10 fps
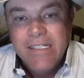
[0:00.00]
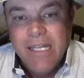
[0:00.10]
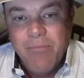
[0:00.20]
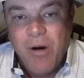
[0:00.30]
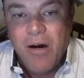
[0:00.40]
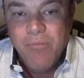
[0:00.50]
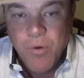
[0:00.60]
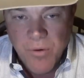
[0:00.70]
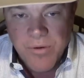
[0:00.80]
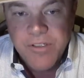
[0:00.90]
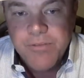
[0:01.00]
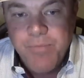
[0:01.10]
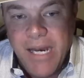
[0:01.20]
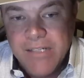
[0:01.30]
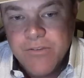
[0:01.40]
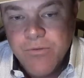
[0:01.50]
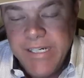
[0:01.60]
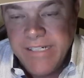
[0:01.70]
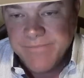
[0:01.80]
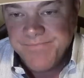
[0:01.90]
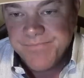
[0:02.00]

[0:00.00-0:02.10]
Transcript: They bought more this past week,